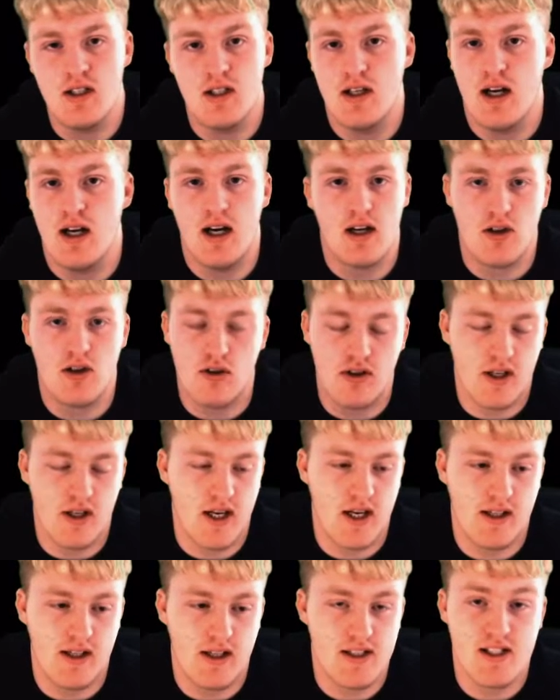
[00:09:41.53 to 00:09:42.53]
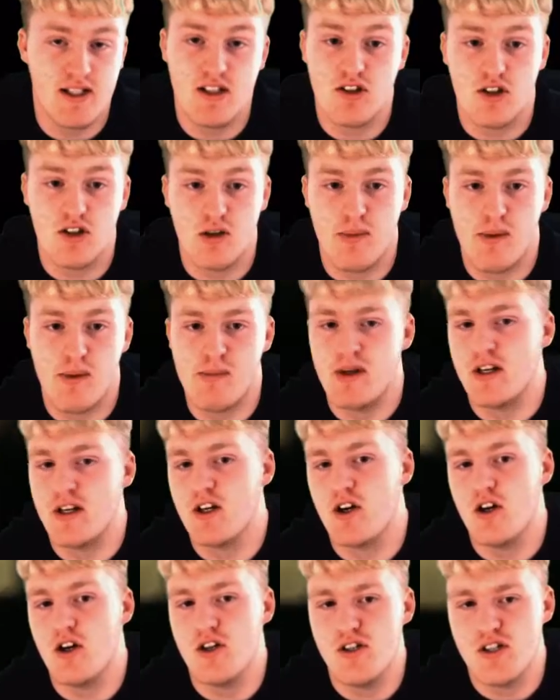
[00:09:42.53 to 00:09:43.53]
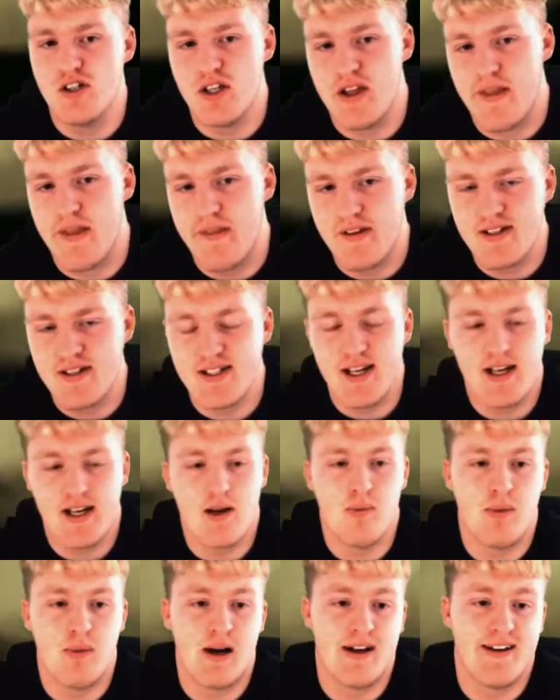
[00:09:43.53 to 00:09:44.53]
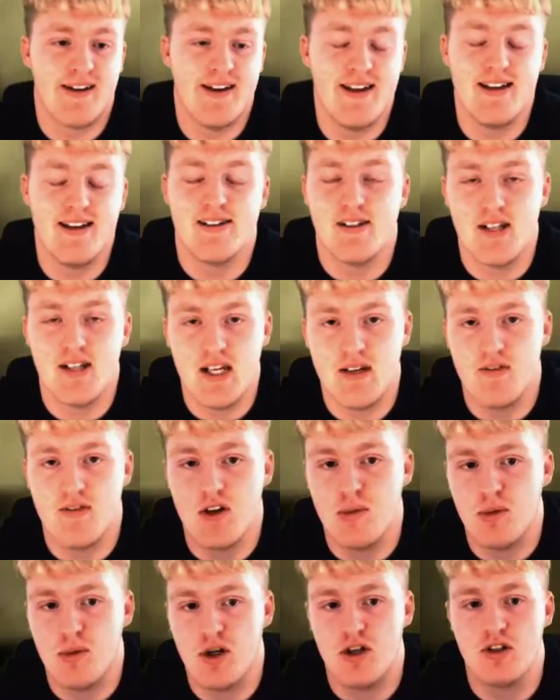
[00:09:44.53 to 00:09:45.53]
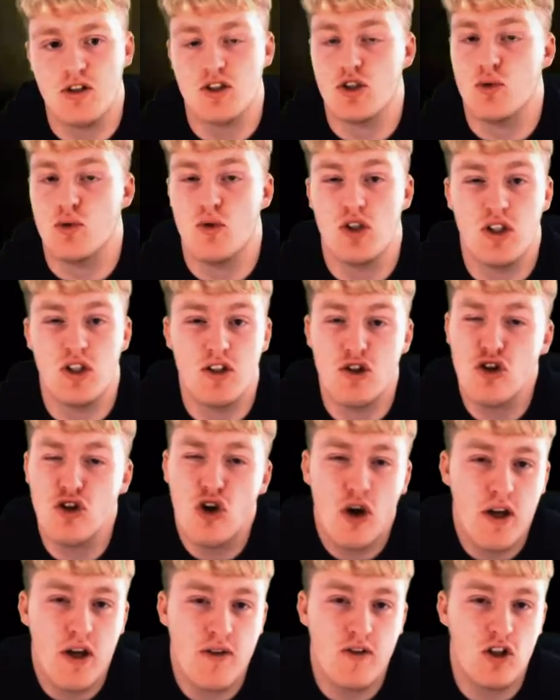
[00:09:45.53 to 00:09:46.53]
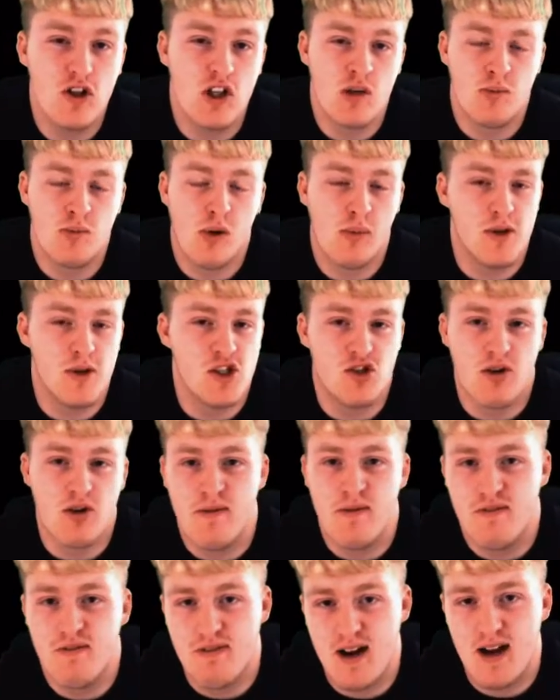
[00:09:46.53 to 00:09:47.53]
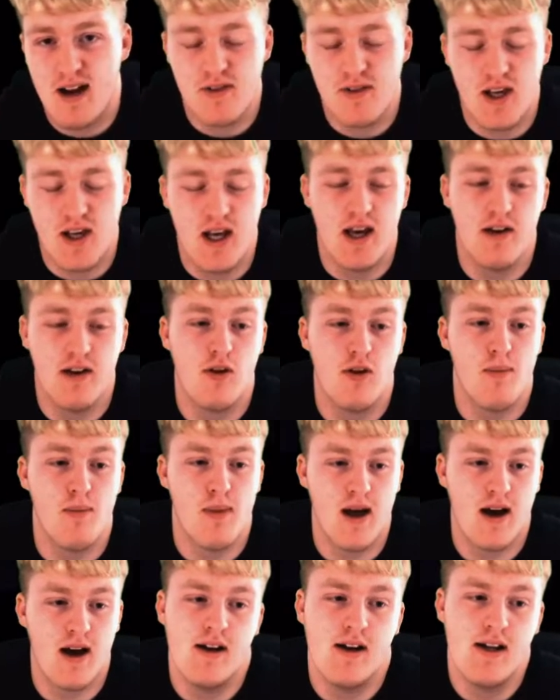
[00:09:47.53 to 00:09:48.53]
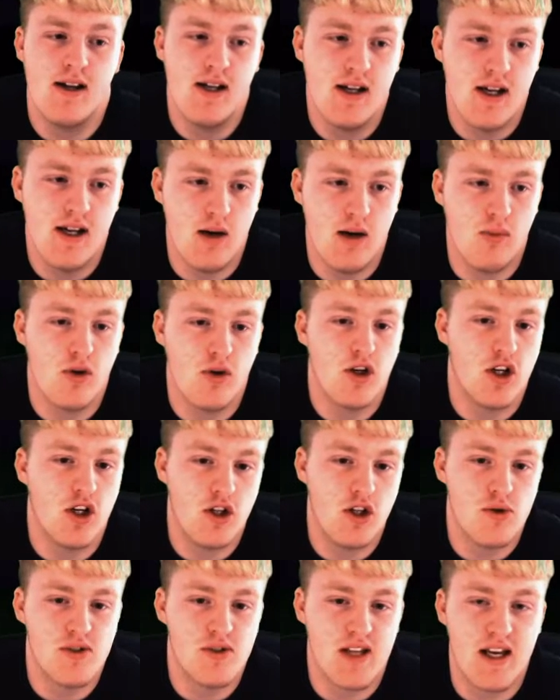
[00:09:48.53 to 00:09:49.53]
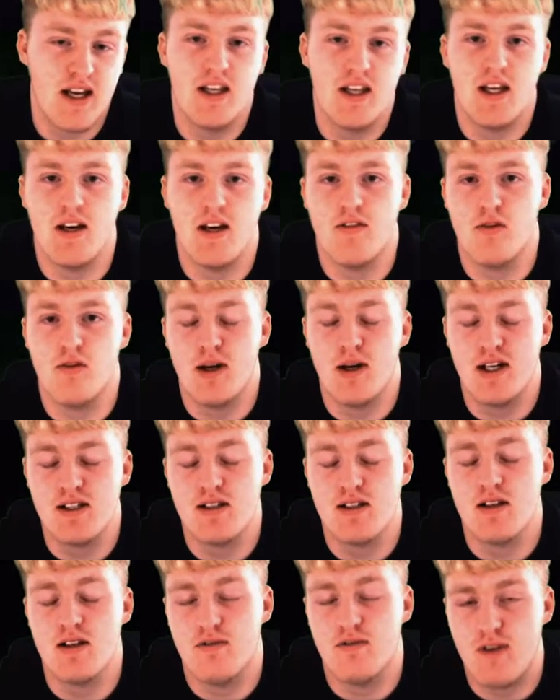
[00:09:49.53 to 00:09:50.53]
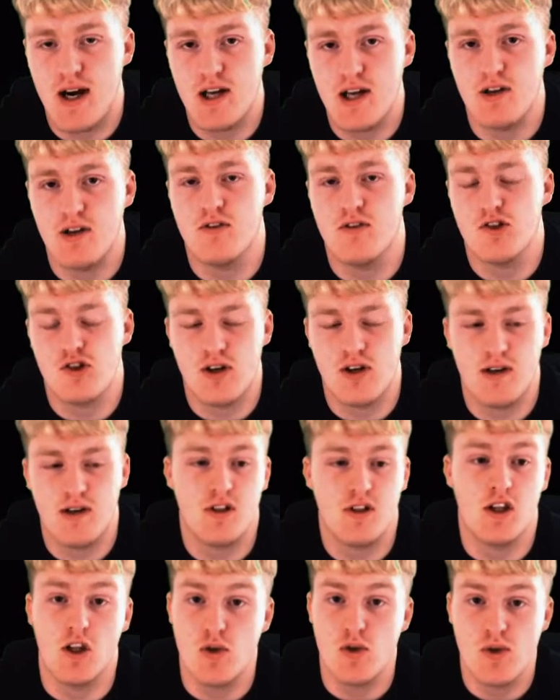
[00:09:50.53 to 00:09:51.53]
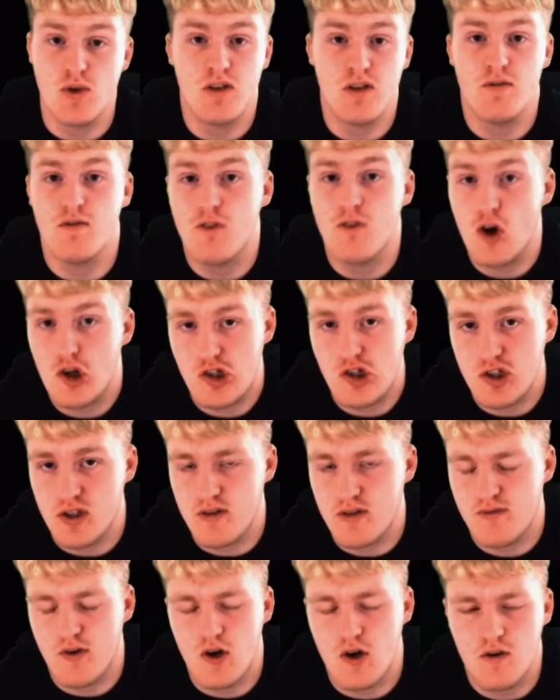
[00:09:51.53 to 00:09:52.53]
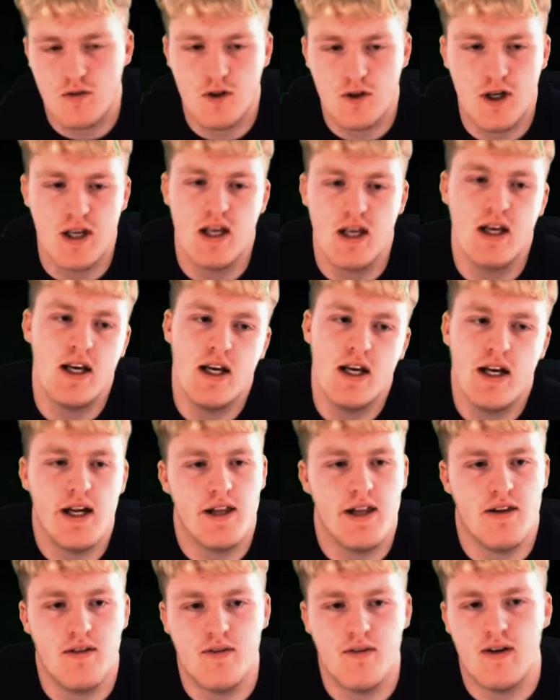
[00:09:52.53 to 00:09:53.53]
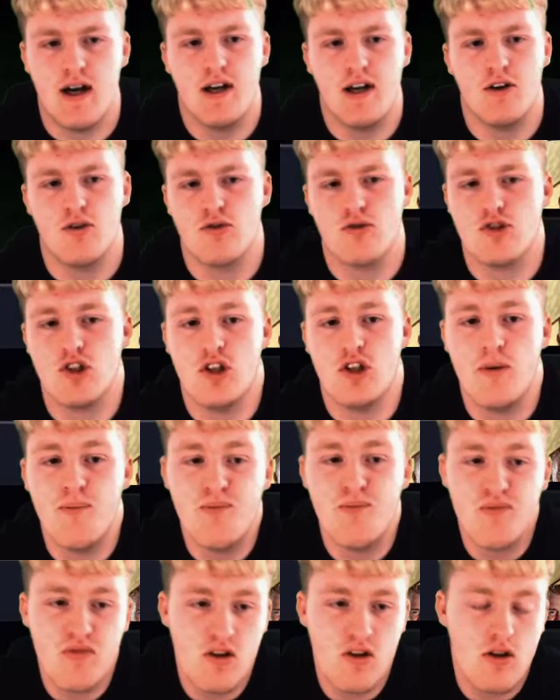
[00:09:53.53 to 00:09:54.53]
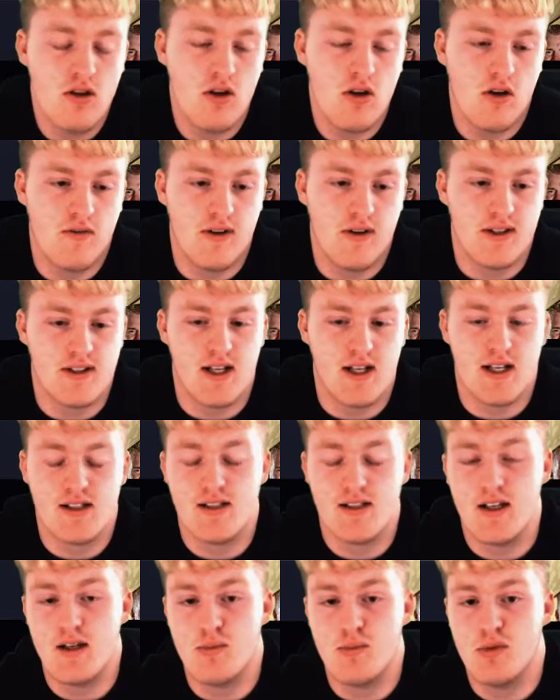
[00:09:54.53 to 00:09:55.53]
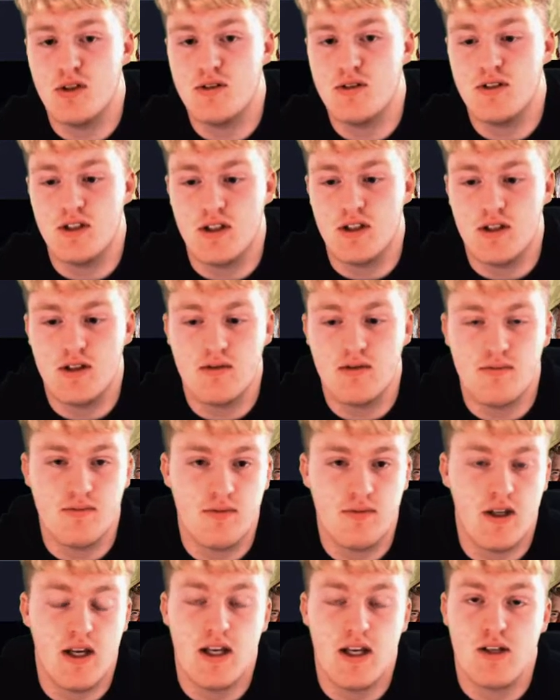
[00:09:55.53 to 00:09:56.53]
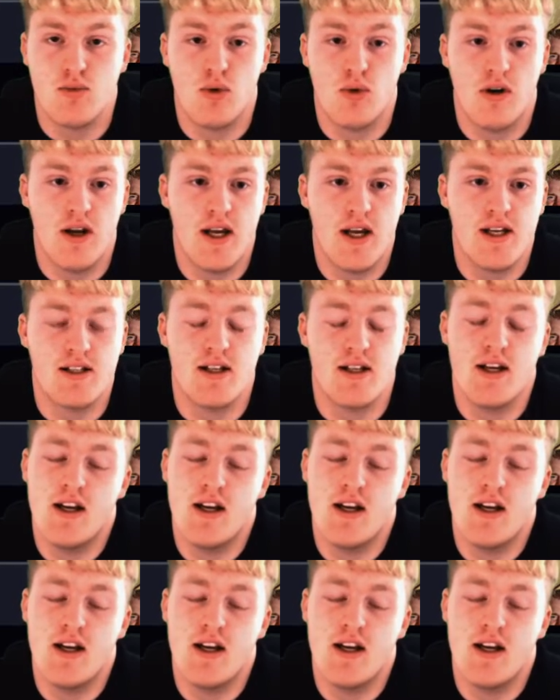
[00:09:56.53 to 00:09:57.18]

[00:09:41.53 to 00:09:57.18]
I couldn't care less. It's not going to make many coins. And then the second pack isn't even a board, so we're not even going to probably scrape 5k from that. And we're going to lose 10k from getting to the final of a draft and losing, unfortunately, 4-3 in the final. So not fantastic, but you know, it is what it is.